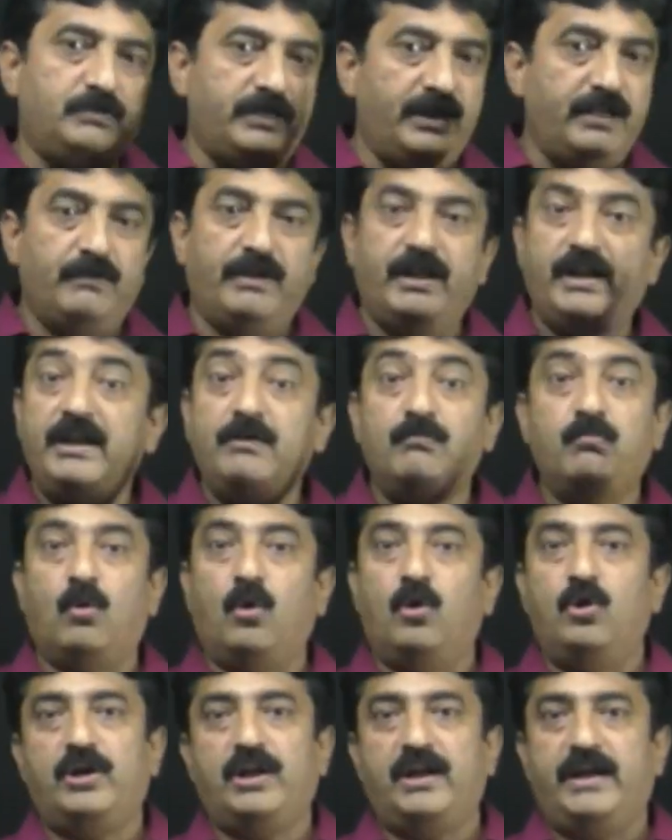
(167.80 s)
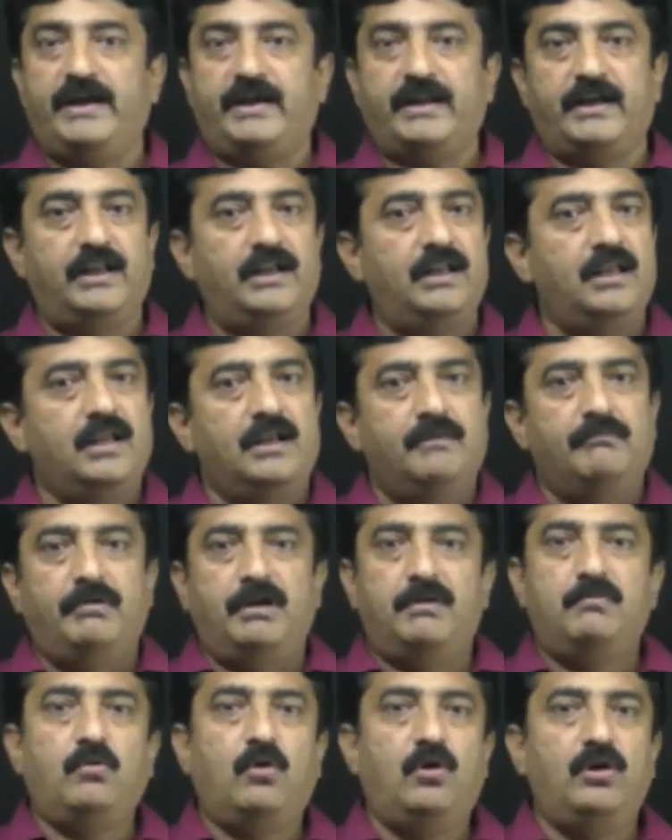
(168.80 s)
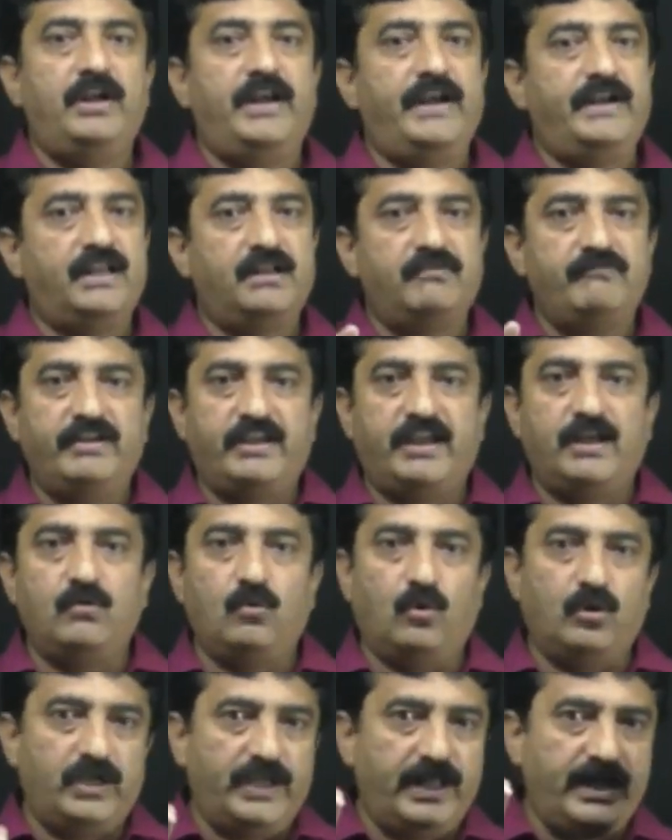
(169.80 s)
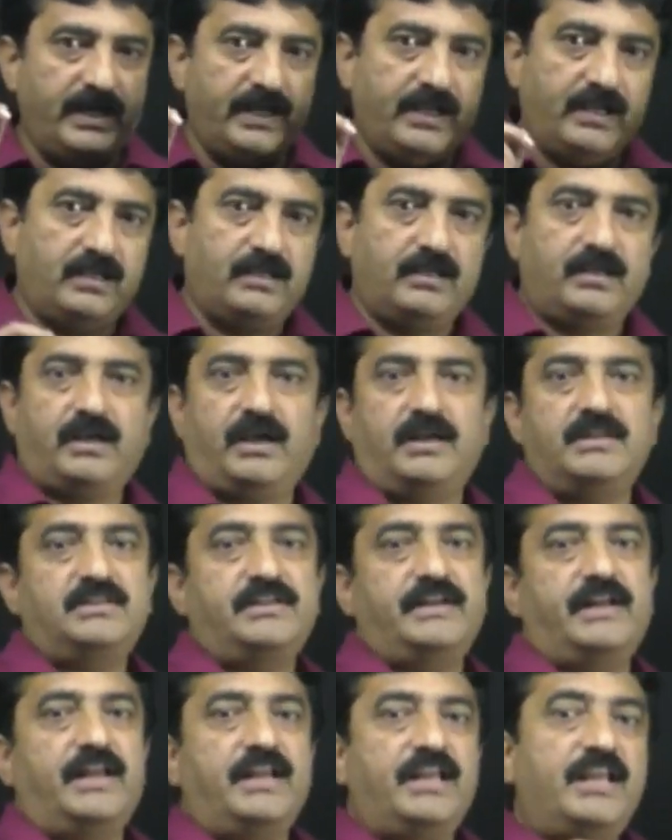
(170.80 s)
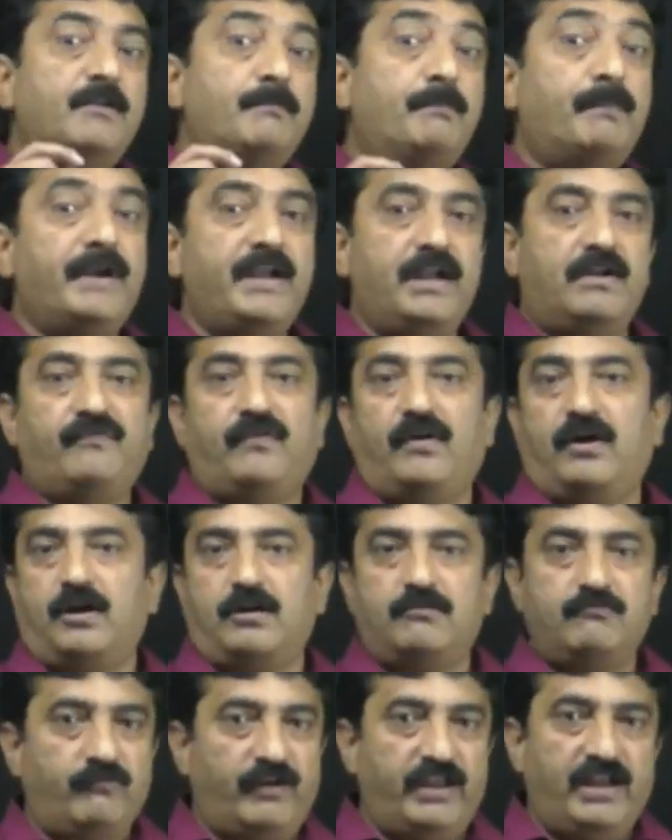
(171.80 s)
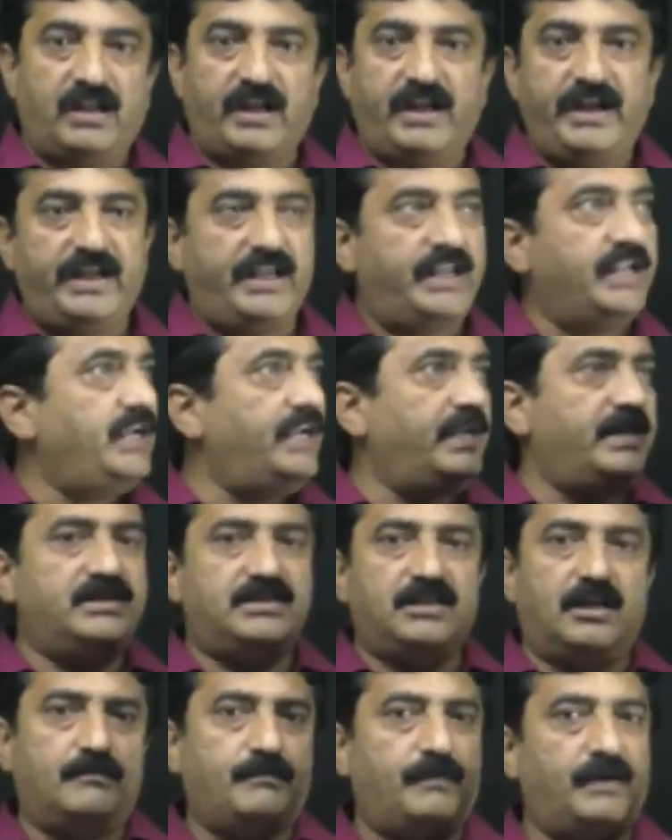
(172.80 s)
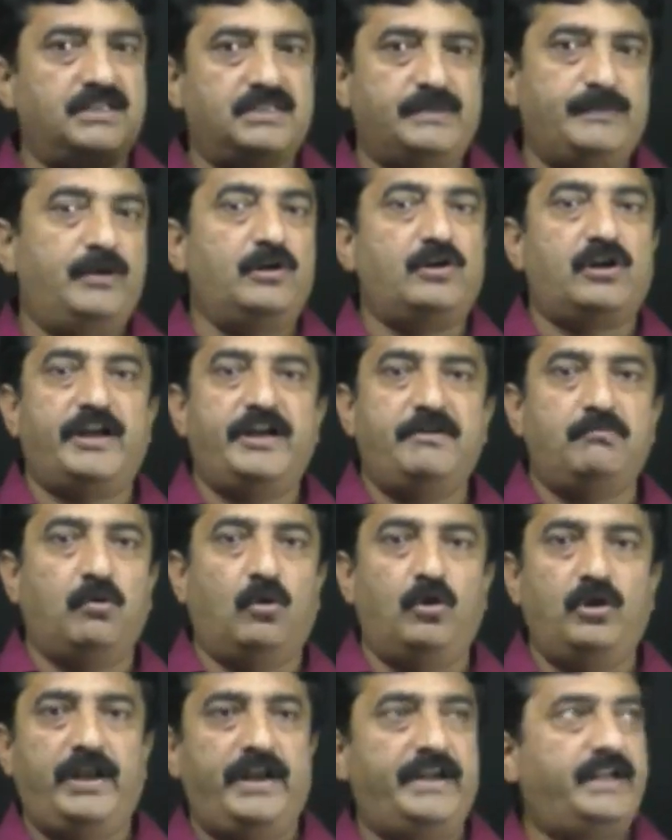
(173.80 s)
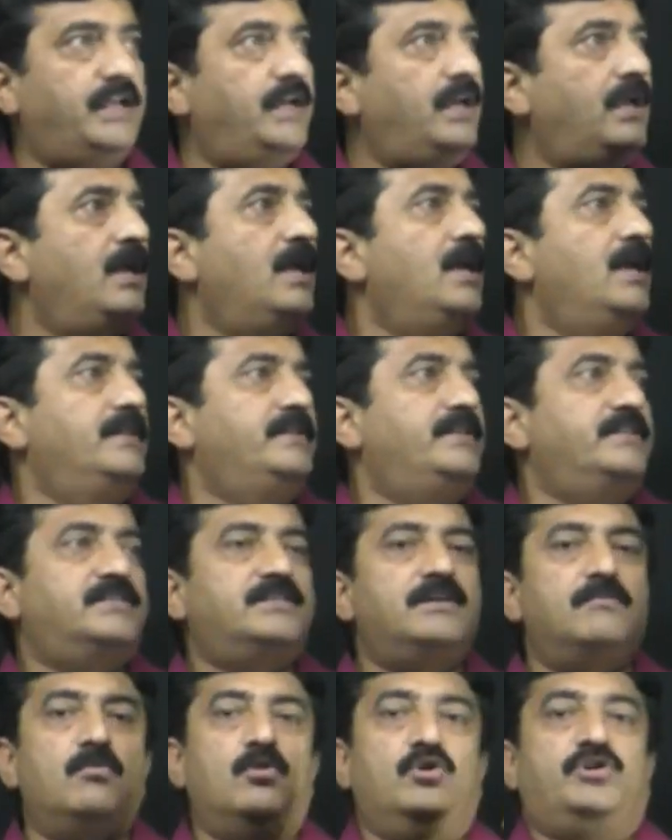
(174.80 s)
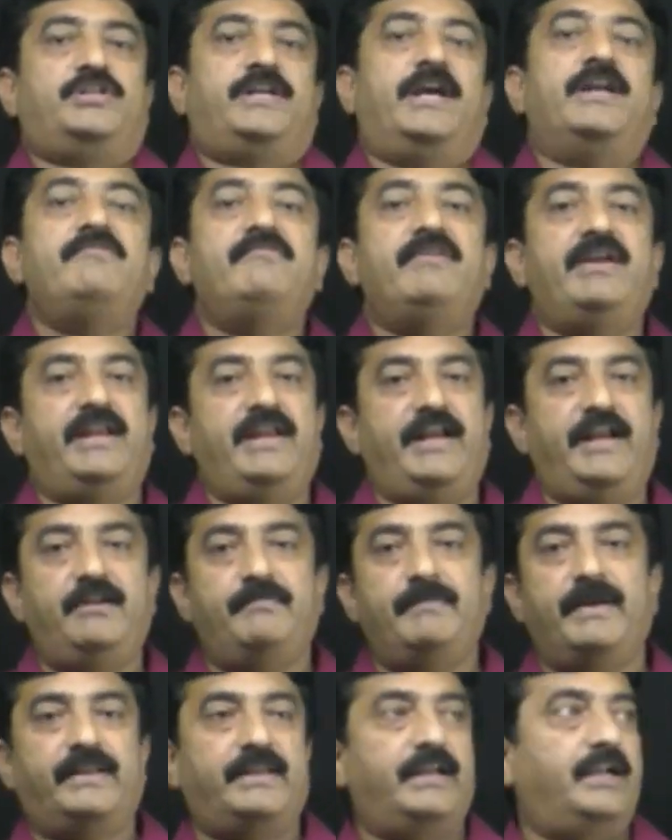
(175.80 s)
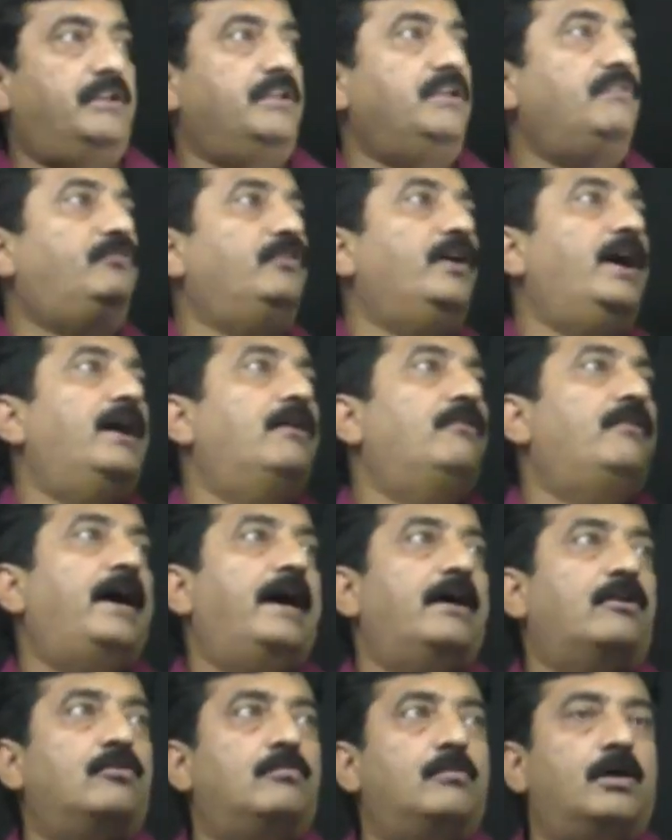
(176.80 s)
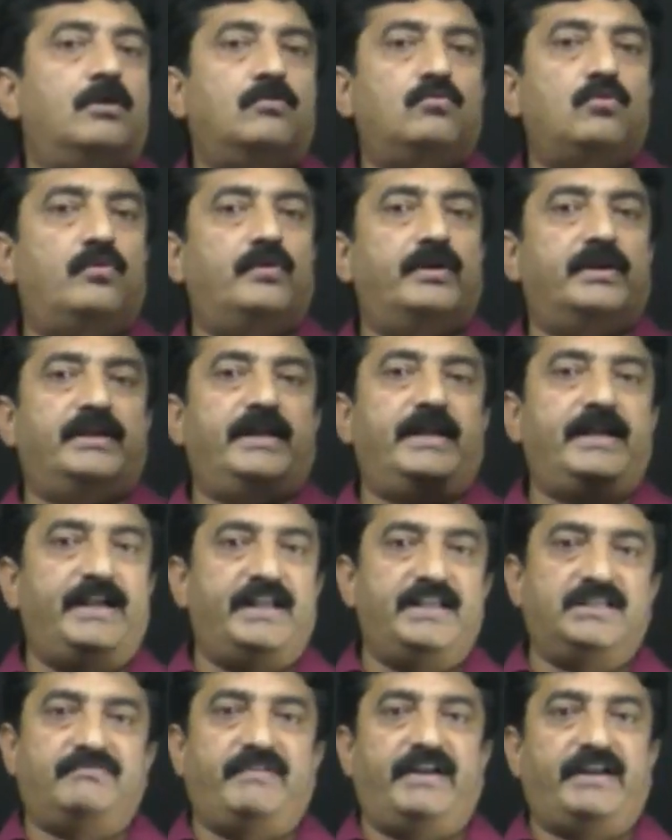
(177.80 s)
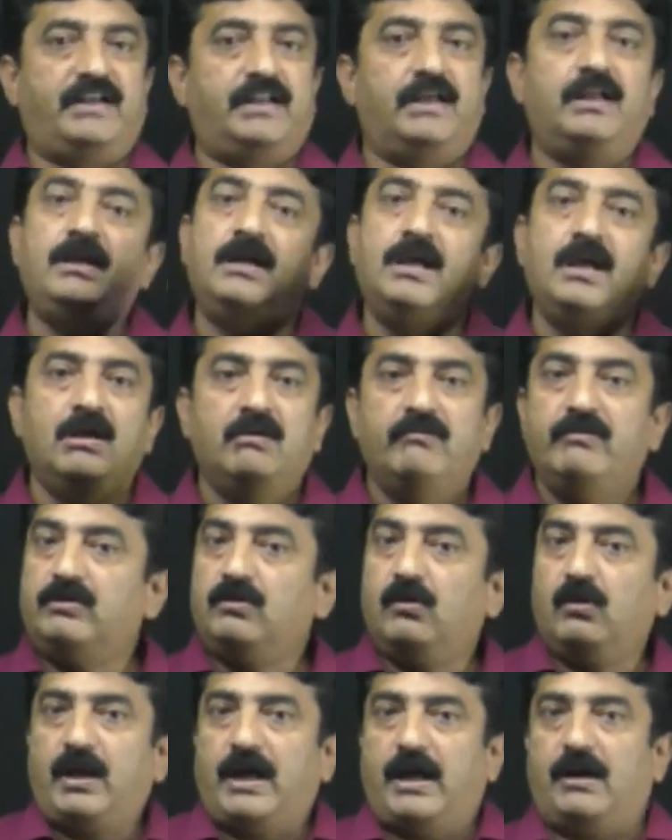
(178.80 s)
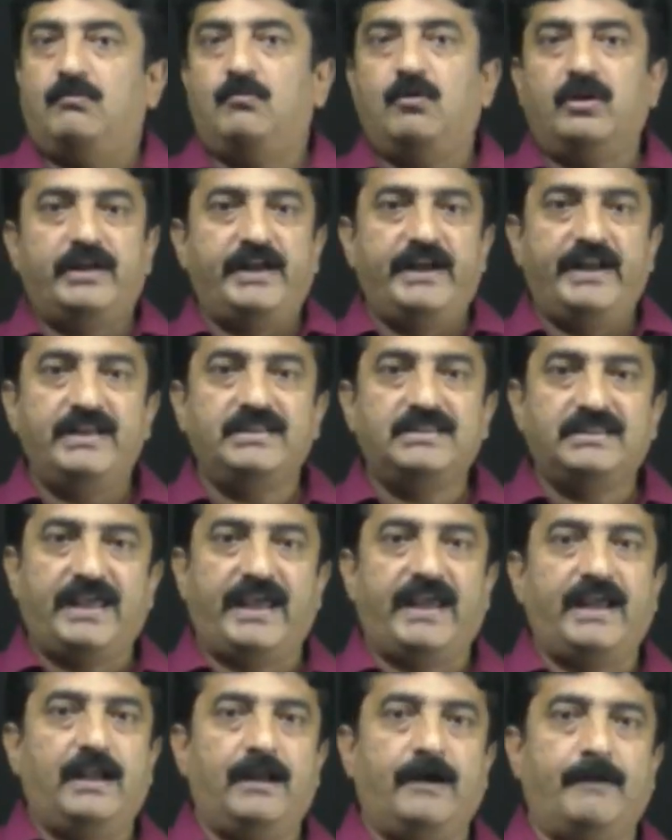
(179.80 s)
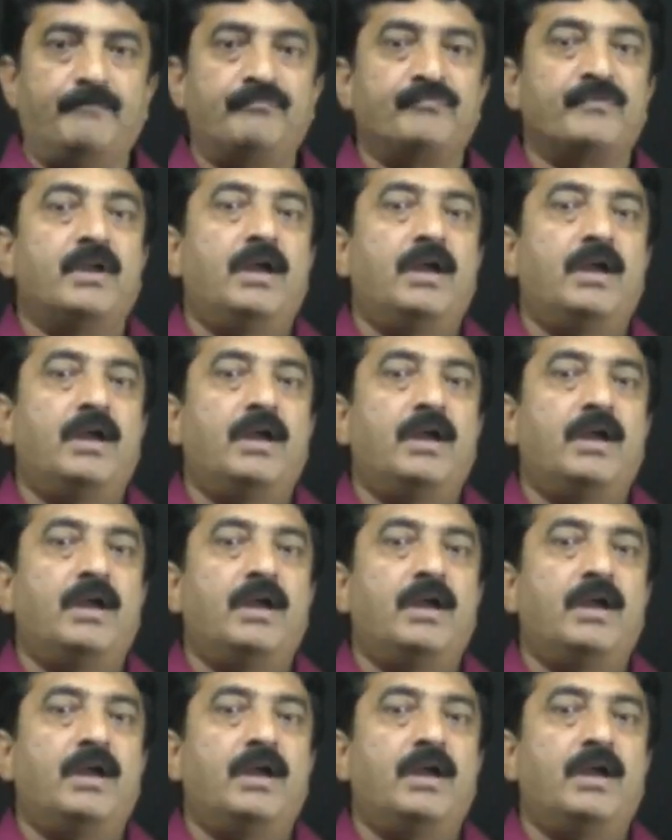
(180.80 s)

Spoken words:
in bold letter, but bold letter we can only consider in print form. While writing, it is not possible to write bold letter. This is the most convenient method. If you have arrow mark over there, it is vector. Without arrow mark, it is scalar.